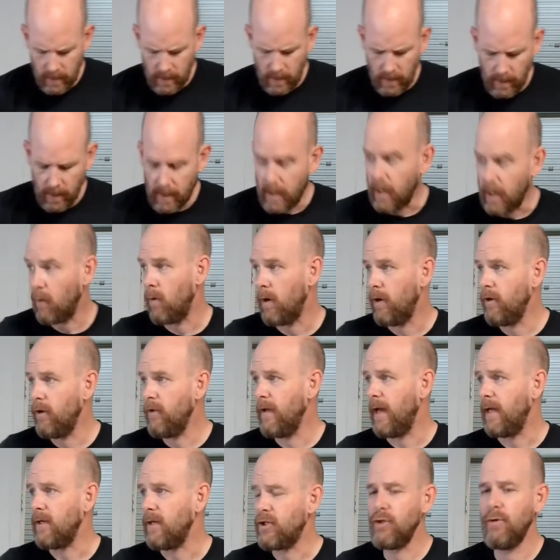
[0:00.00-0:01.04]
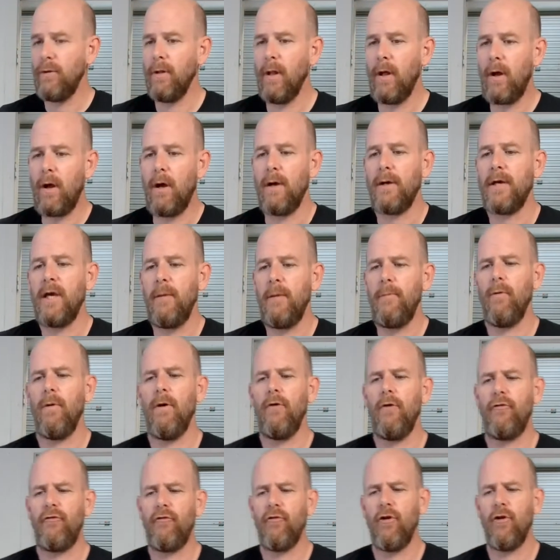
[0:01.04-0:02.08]
And I don't want to do that too long. Keep your
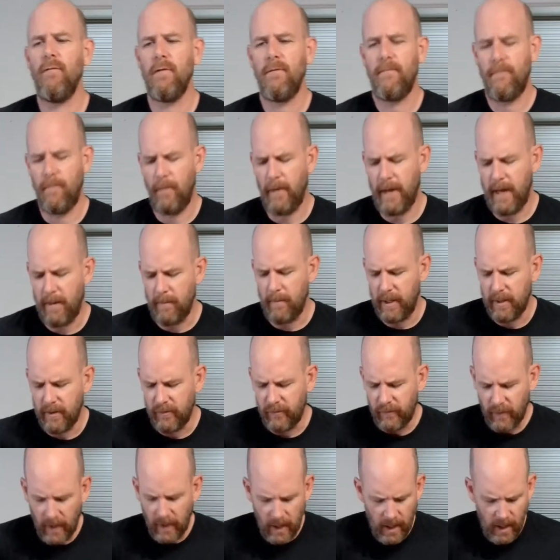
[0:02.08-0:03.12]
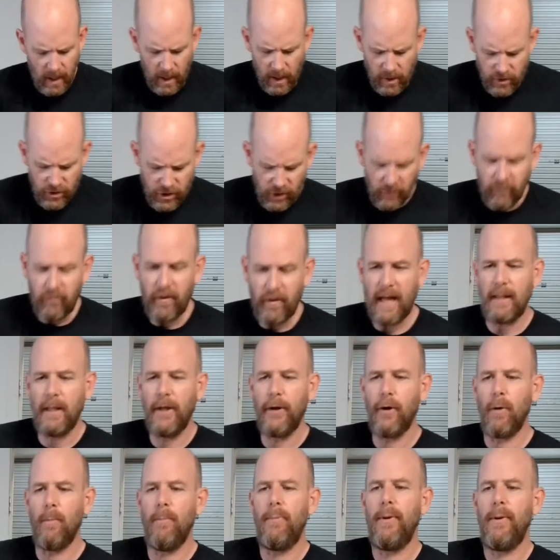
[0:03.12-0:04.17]
roaster over the flame because just that
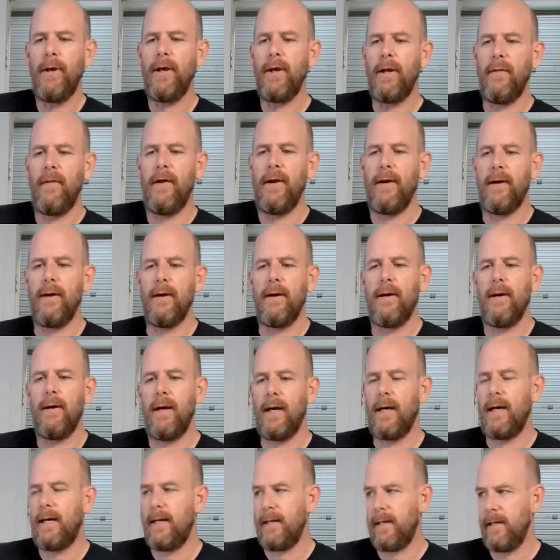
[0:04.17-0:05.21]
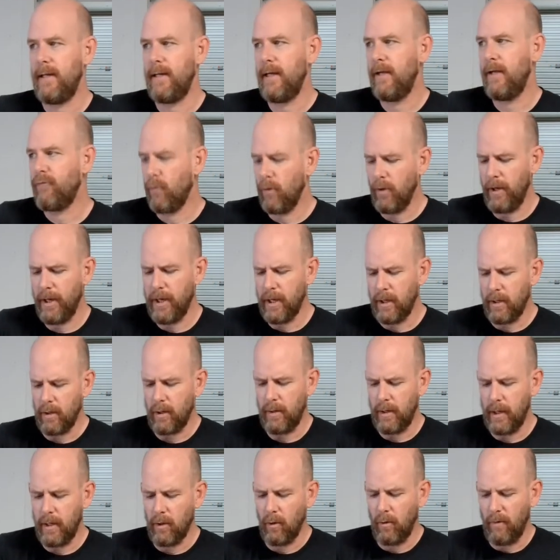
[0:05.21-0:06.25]
little bit there, it's really
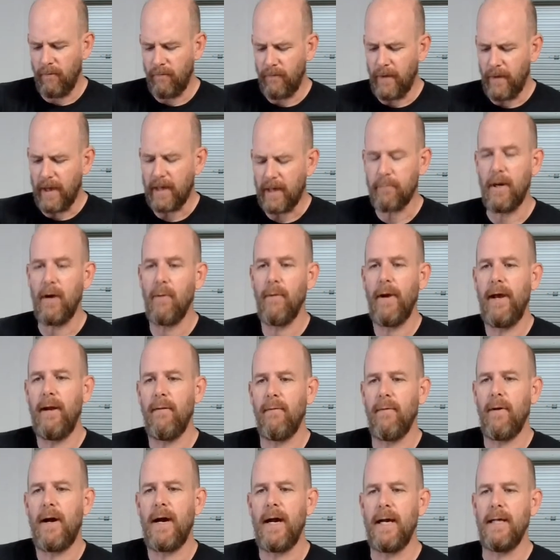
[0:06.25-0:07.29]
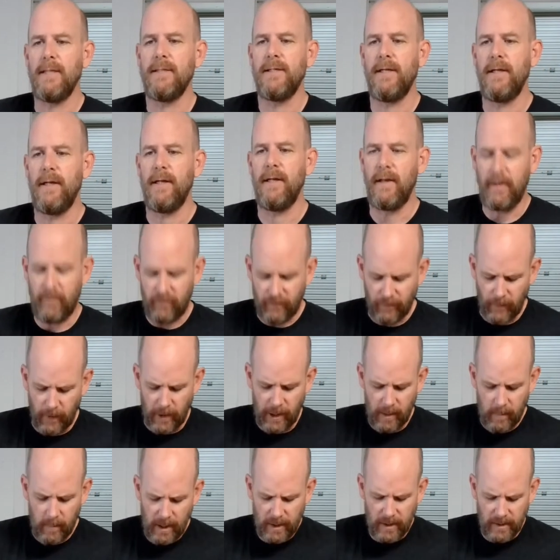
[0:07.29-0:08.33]
it'll affect my rate of rise. And it's
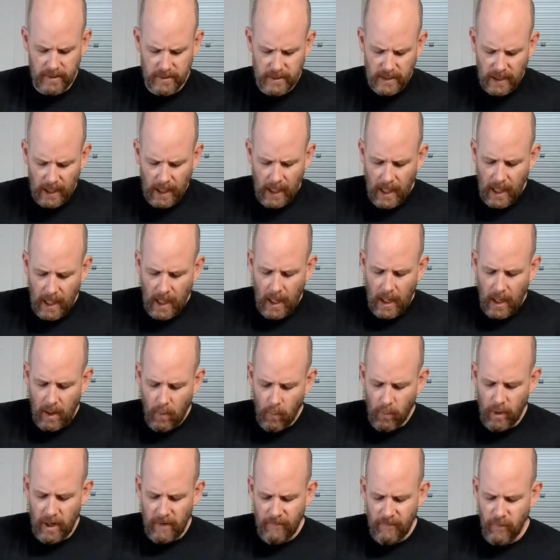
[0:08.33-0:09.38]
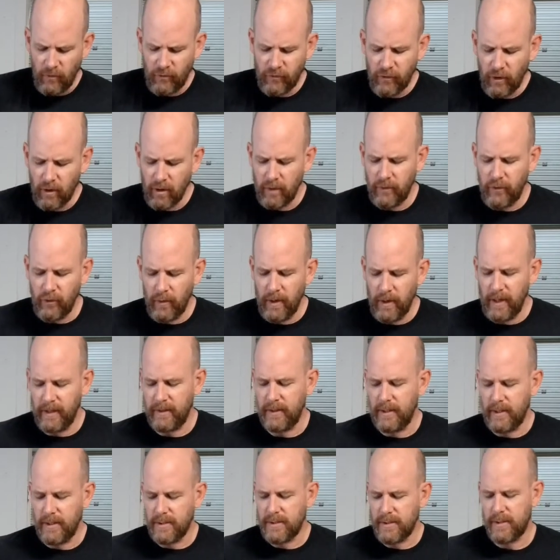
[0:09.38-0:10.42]
funny because when I first started doing
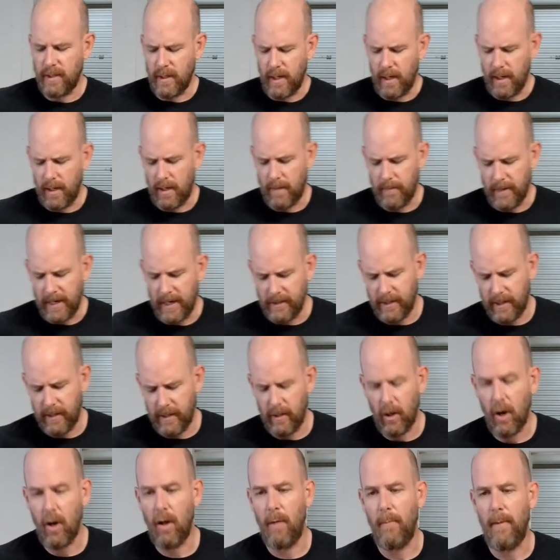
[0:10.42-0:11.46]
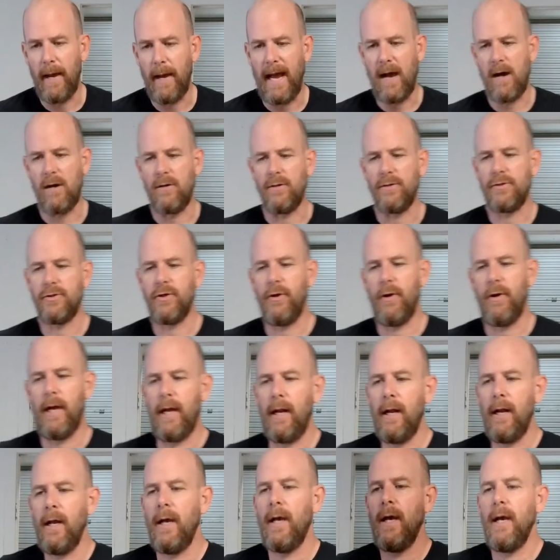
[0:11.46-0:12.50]
this, I did it all at my house,
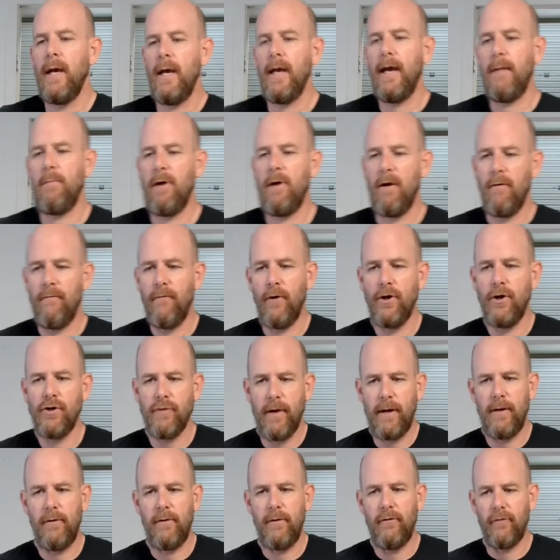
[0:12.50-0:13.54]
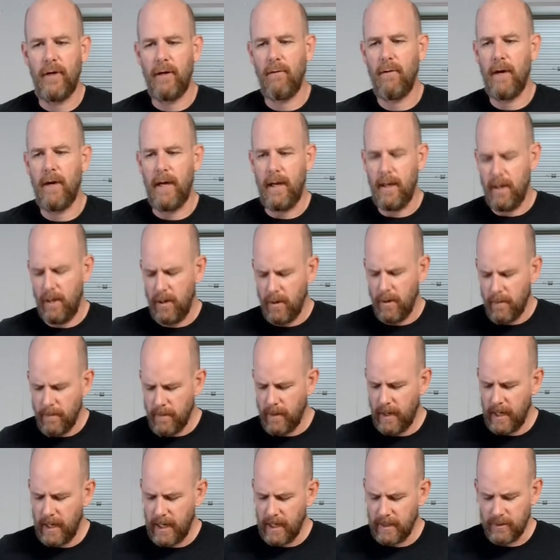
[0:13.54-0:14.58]
right? And my refrigerator's like right here.
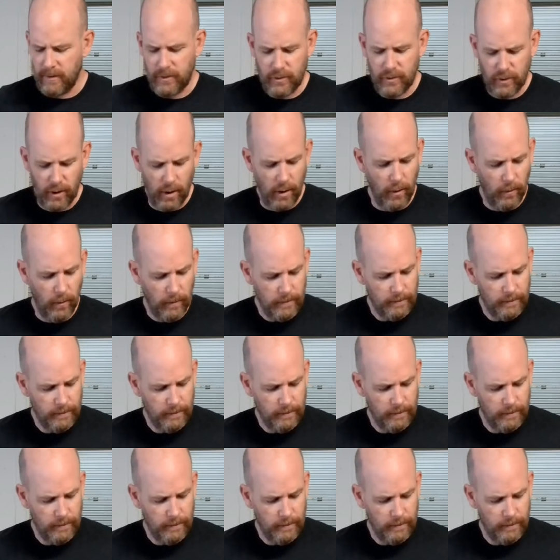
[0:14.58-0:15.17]
And so